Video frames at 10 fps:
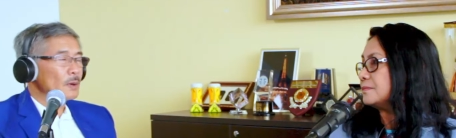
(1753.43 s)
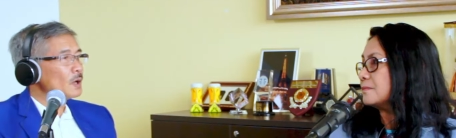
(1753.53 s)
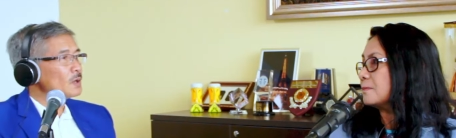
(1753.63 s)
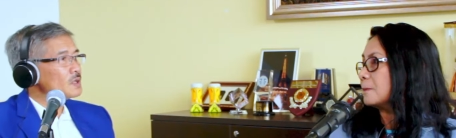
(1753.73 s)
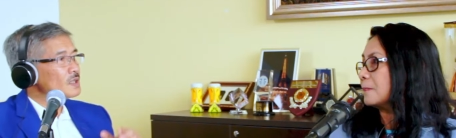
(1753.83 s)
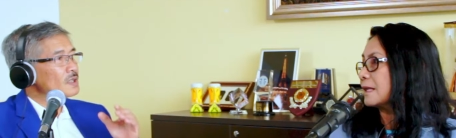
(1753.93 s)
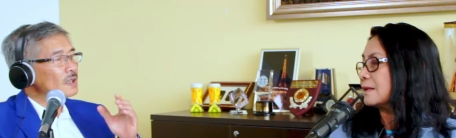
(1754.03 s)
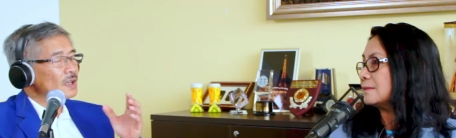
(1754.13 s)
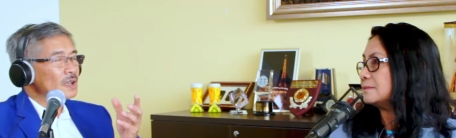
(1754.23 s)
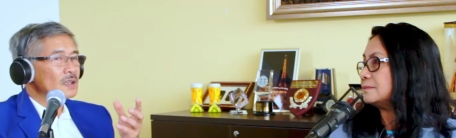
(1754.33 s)
Speaker 1: because
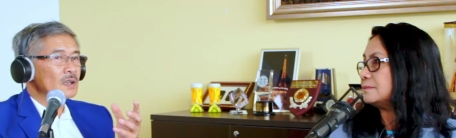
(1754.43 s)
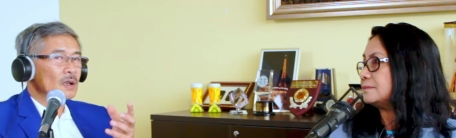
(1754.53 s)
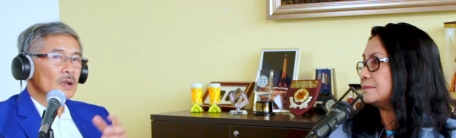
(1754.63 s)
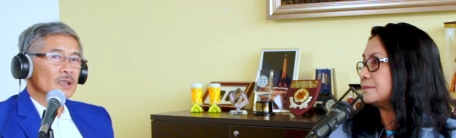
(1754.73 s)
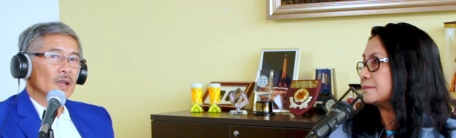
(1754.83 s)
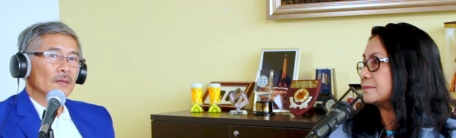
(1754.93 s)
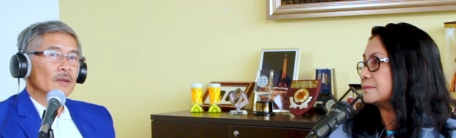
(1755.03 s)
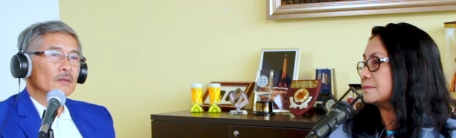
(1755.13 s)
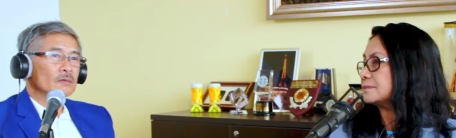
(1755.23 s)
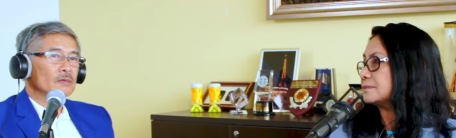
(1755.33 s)

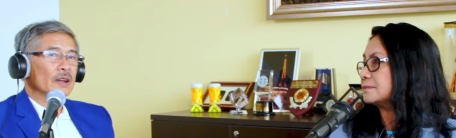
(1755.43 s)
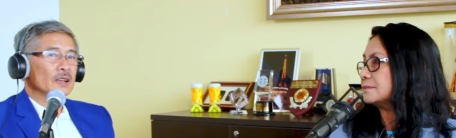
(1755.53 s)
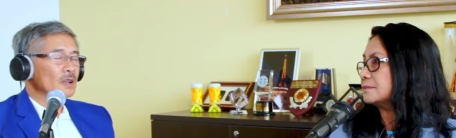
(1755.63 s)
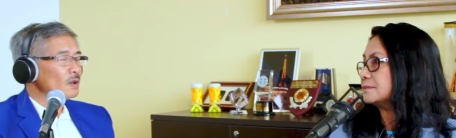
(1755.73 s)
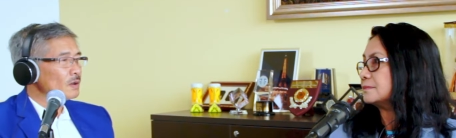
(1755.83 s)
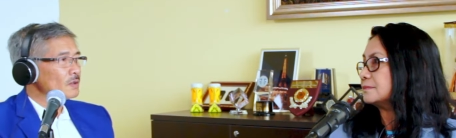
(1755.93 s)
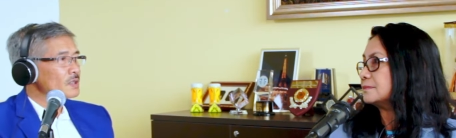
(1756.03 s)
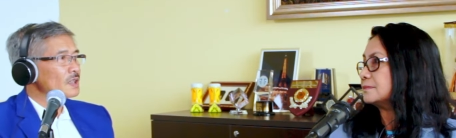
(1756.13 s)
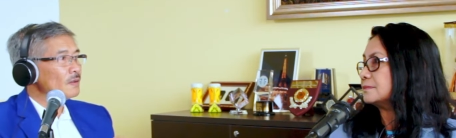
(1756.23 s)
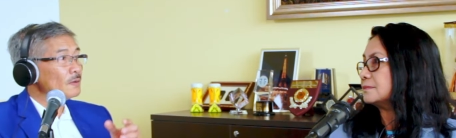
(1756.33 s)
having read a lot of
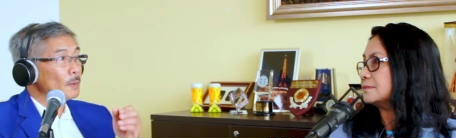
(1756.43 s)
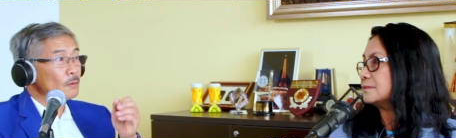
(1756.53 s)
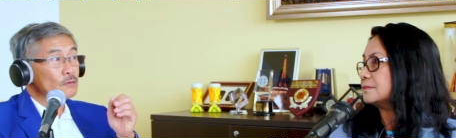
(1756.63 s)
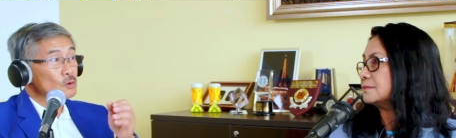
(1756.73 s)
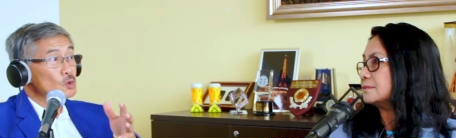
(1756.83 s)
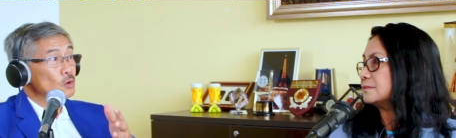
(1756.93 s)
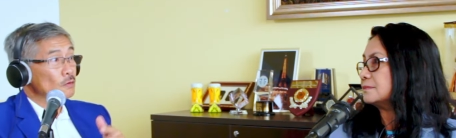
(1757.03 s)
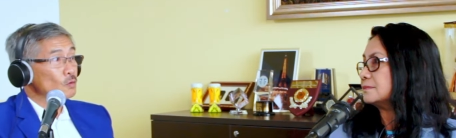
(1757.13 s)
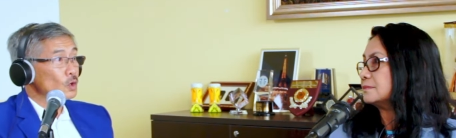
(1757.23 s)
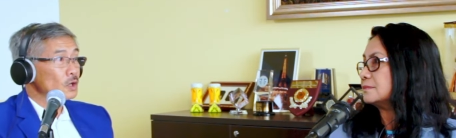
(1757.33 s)
stuff about future
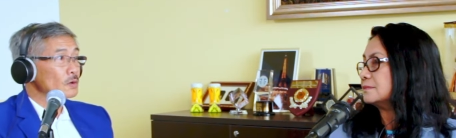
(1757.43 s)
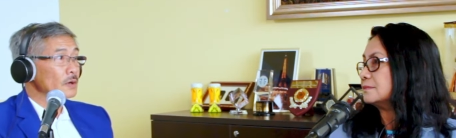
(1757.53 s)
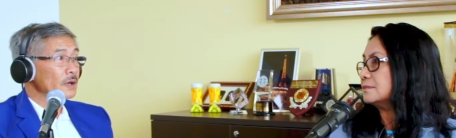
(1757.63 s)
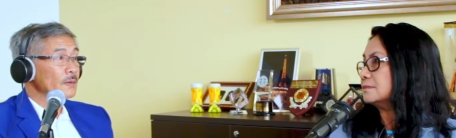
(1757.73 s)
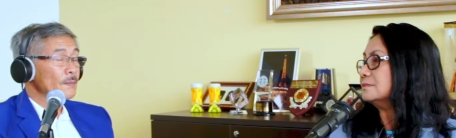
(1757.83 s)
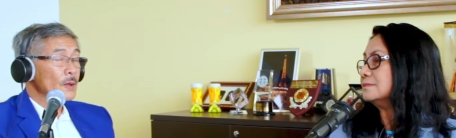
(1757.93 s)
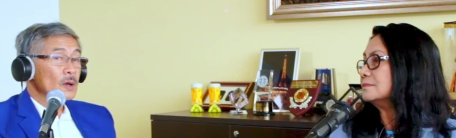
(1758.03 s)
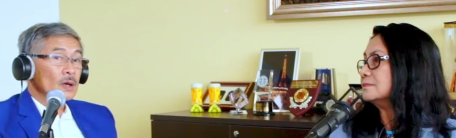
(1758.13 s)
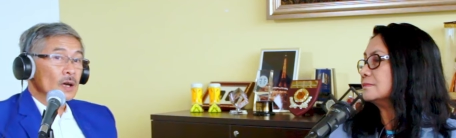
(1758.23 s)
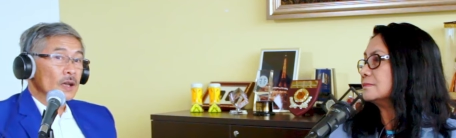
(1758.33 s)
of work, right?
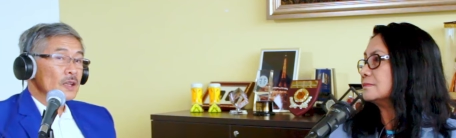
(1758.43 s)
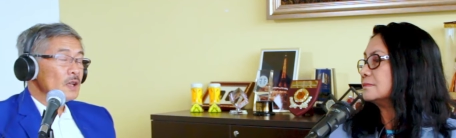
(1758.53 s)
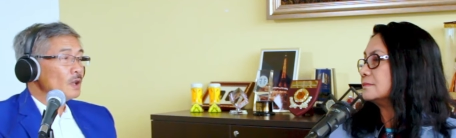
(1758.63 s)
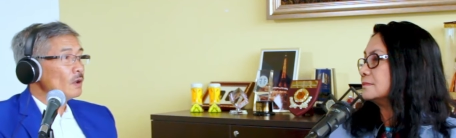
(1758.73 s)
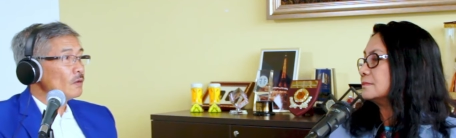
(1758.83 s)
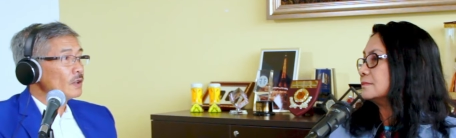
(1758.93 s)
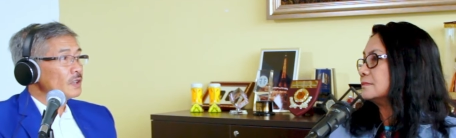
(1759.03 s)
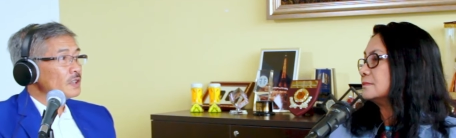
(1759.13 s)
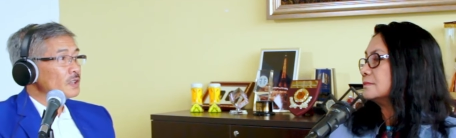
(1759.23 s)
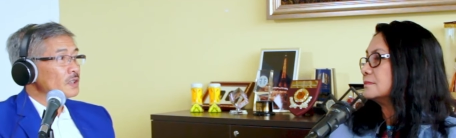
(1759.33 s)
Mm-hmm. I think a lot of
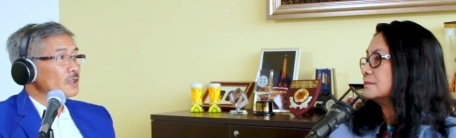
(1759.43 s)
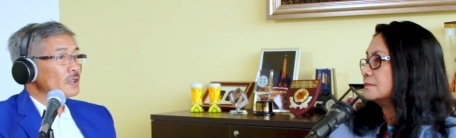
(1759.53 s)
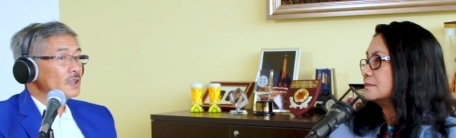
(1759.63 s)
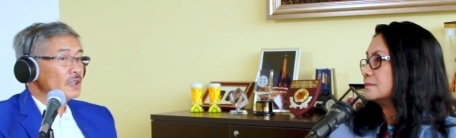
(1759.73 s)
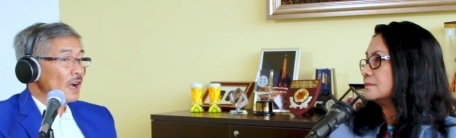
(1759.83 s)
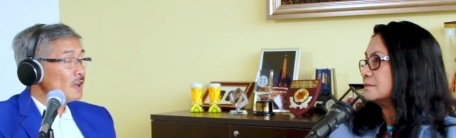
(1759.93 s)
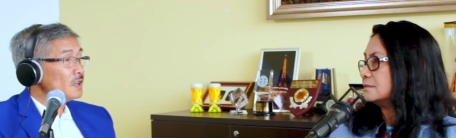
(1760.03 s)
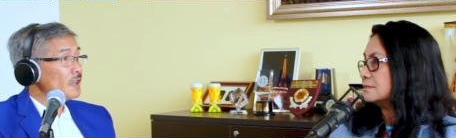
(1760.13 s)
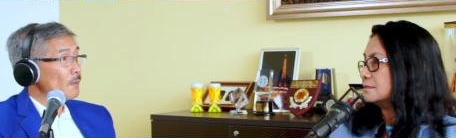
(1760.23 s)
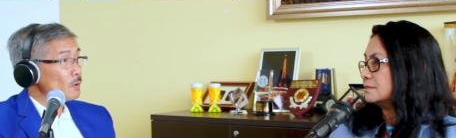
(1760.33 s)
the younger
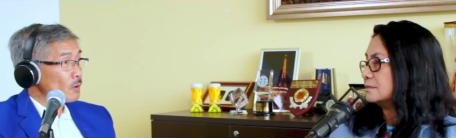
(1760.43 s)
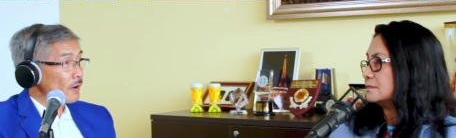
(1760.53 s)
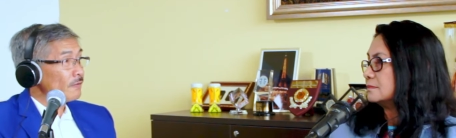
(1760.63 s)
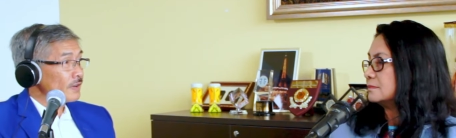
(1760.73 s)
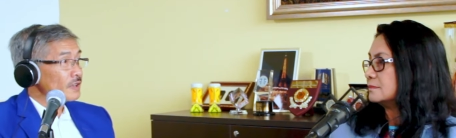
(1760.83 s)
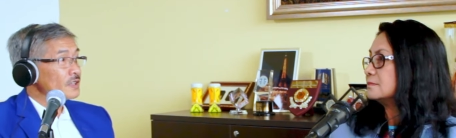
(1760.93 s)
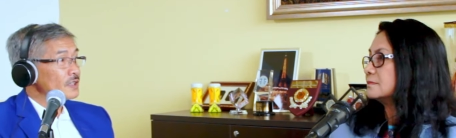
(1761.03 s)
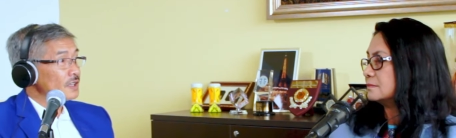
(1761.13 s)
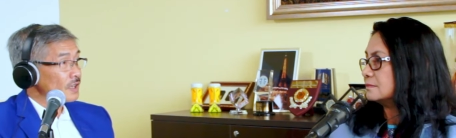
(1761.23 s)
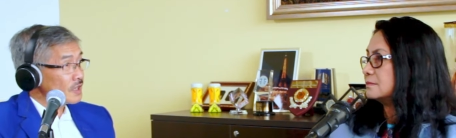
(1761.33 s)

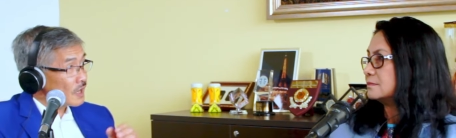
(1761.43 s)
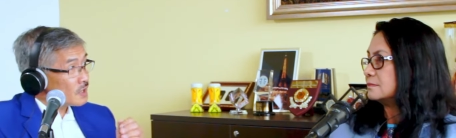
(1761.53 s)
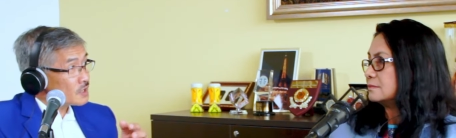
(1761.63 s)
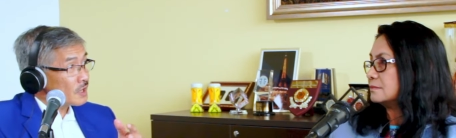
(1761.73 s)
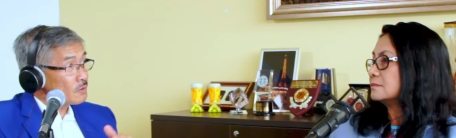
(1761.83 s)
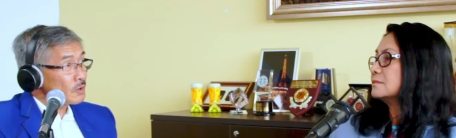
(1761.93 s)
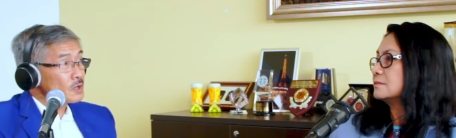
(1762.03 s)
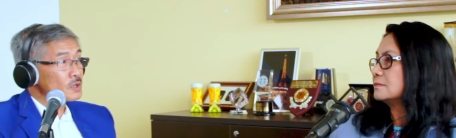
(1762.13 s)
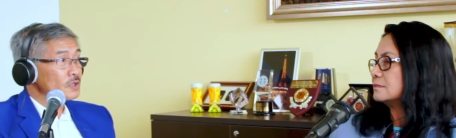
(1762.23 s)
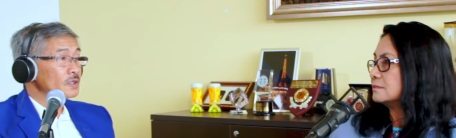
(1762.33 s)
demographics, the younger
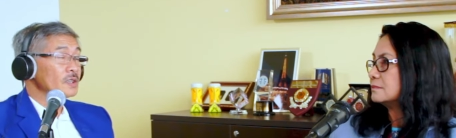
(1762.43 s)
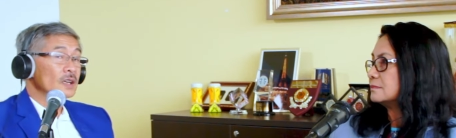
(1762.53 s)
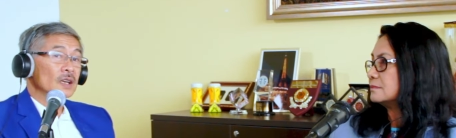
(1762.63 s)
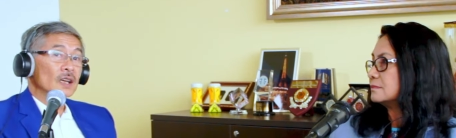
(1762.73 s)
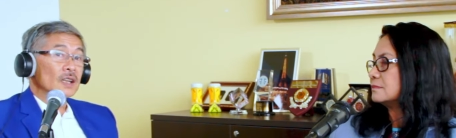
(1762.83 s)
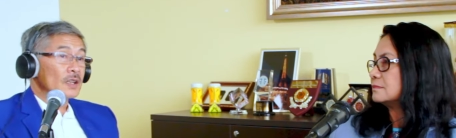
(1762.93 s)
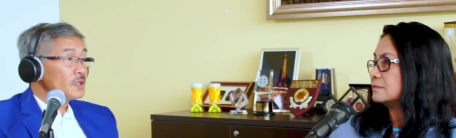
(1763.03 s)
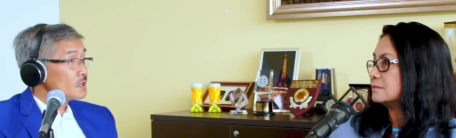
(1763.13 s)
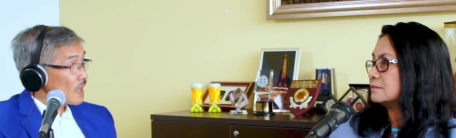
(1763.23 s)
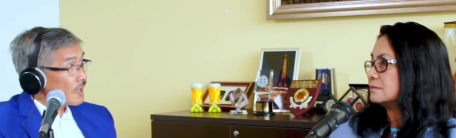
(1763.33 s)
generation, they're
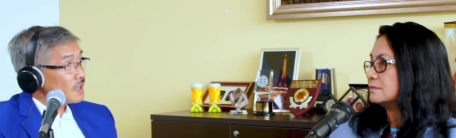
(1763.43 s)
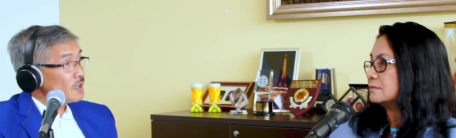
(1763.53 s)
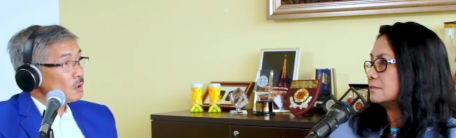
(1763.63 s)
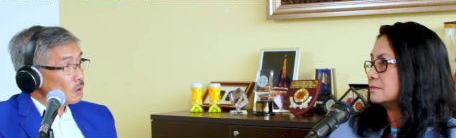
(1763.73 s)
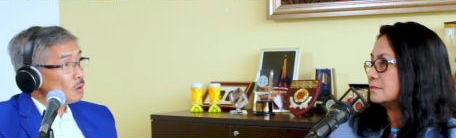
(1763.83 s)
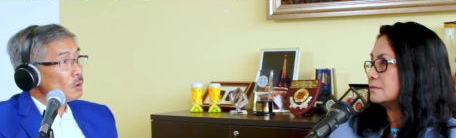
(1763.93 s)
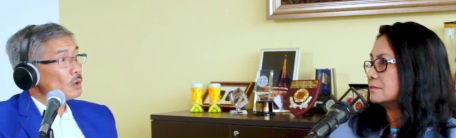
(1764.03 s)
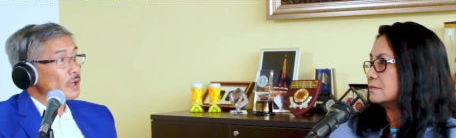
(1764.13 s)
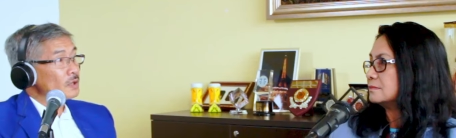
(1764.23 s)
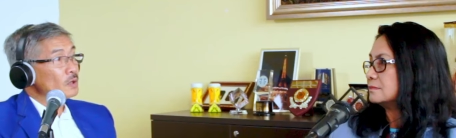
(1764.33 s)
starting to
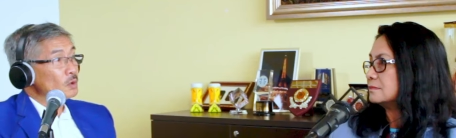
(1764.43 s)
look at